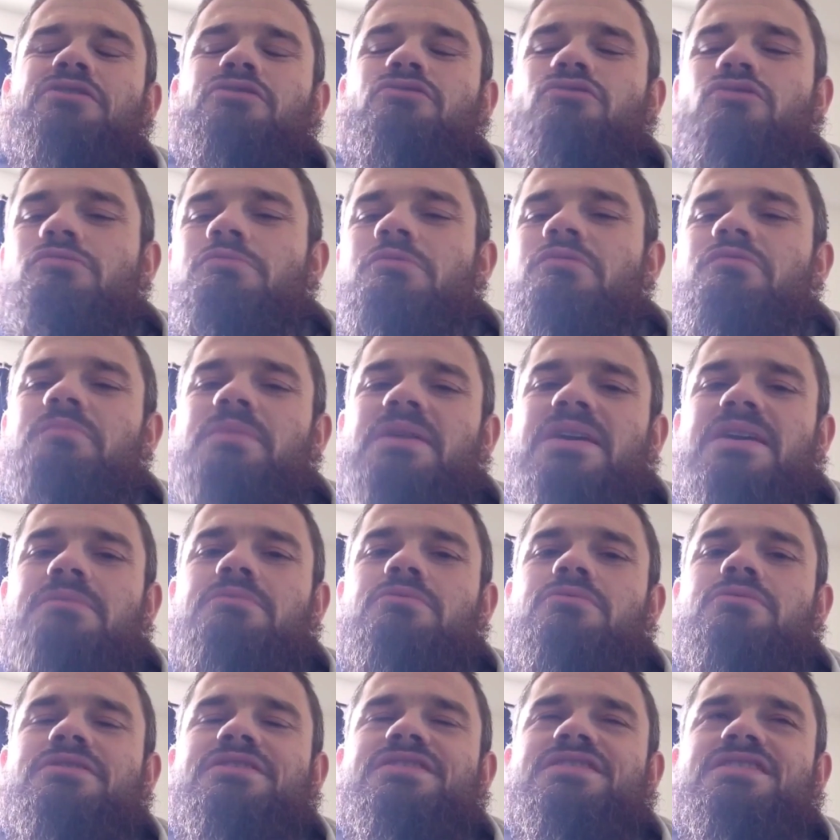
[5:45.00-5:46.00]
group of
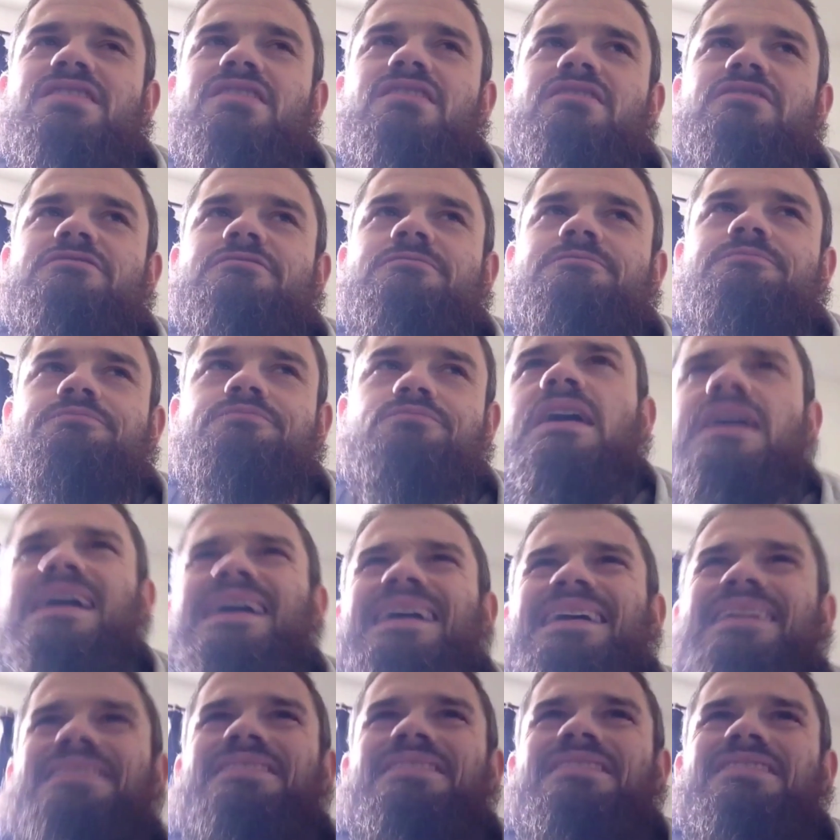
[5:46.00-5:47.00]
people and stuff.
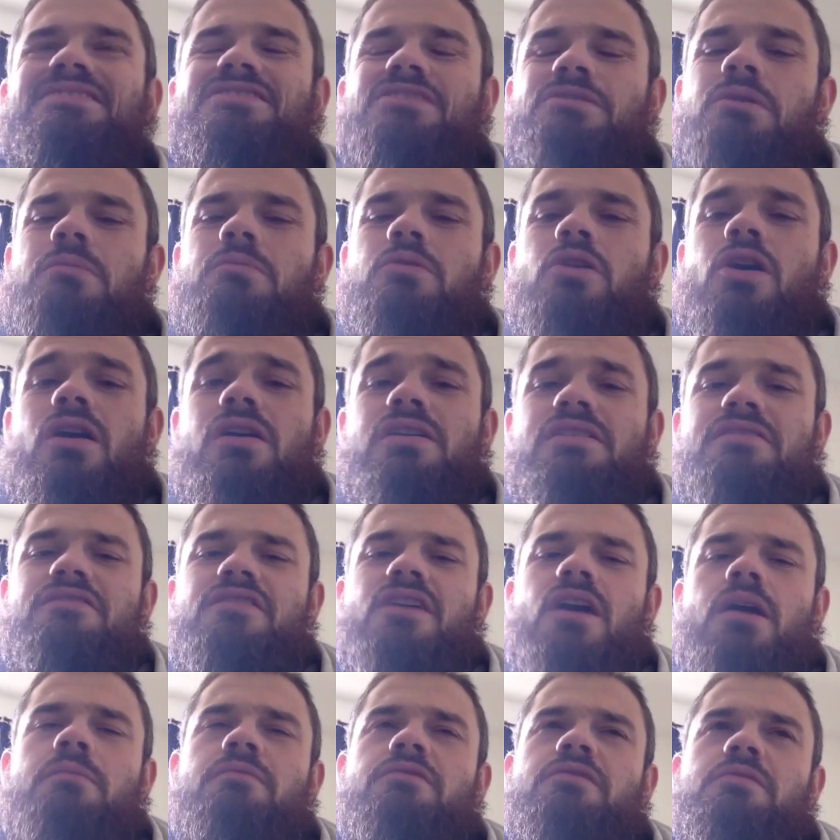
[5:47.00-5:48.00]
And so I'm kind of
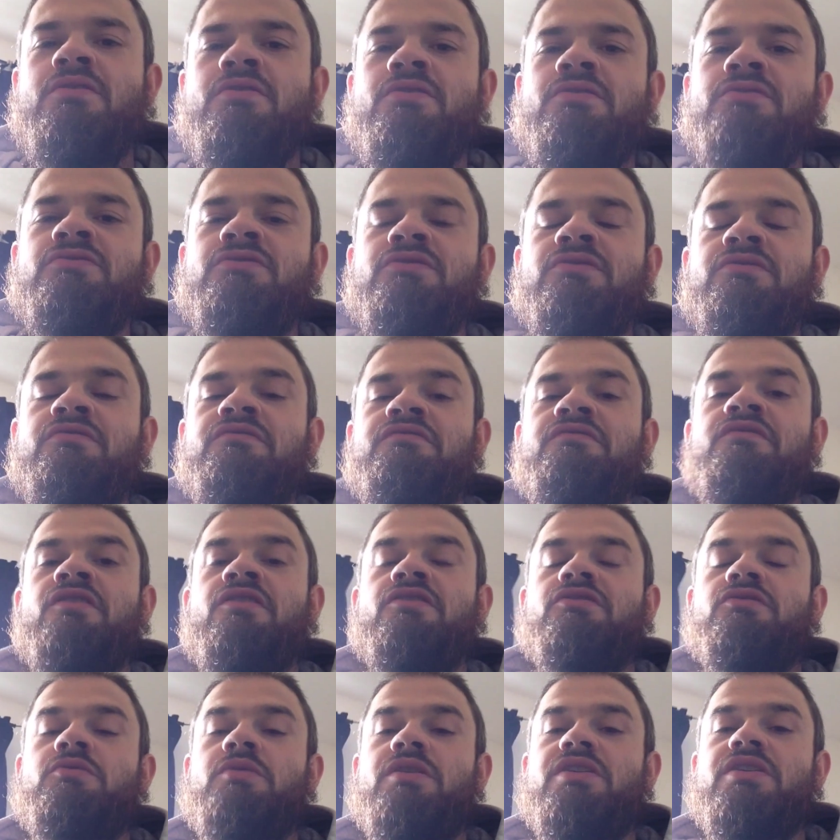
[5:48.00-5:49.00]
comfortable. So your
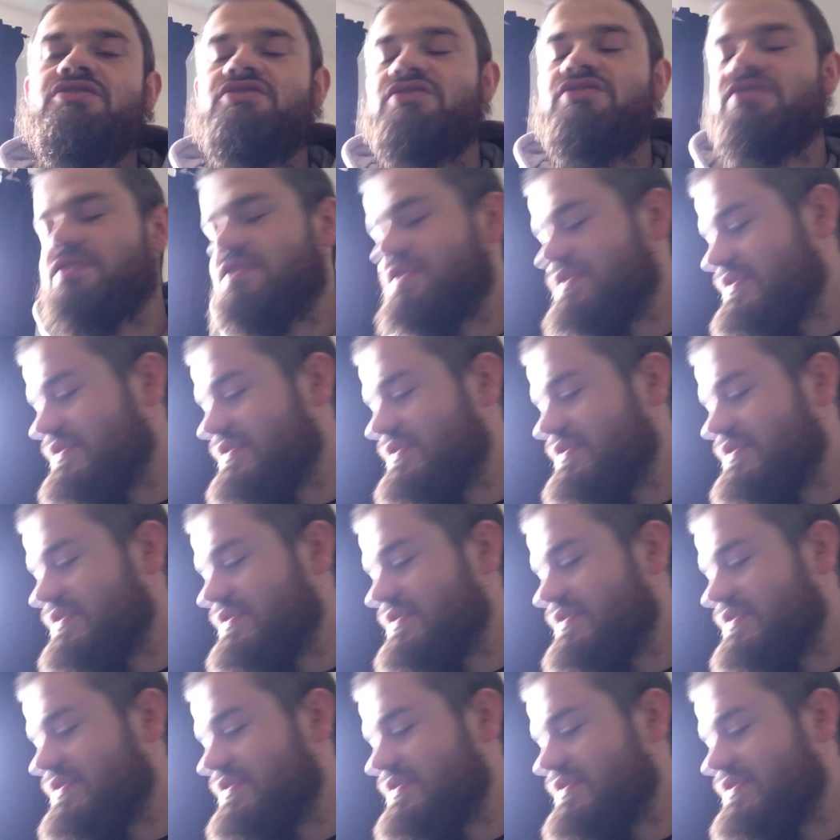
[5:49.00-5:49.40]
third question